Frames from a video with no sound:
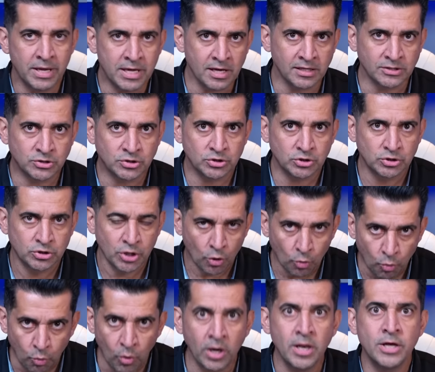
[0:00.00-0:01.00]
because
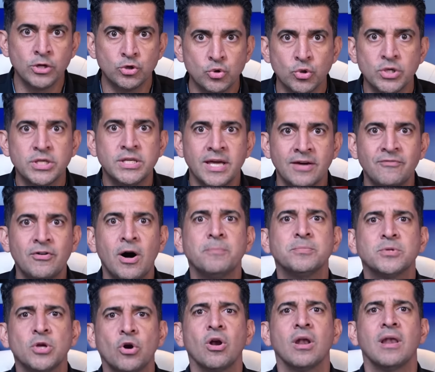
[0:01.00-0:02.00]
they're willing to give
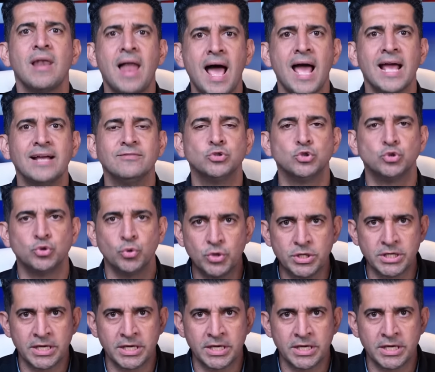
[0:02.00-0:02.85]
up their lives to